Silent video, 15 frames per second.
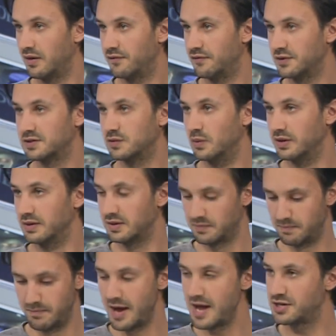first of all,
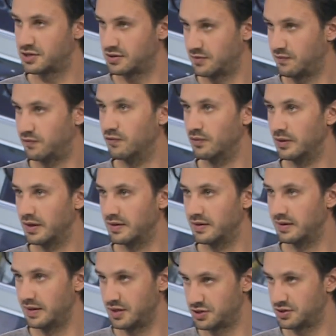it matched fully
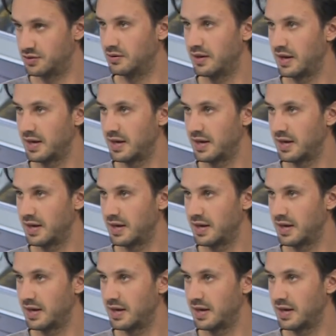the national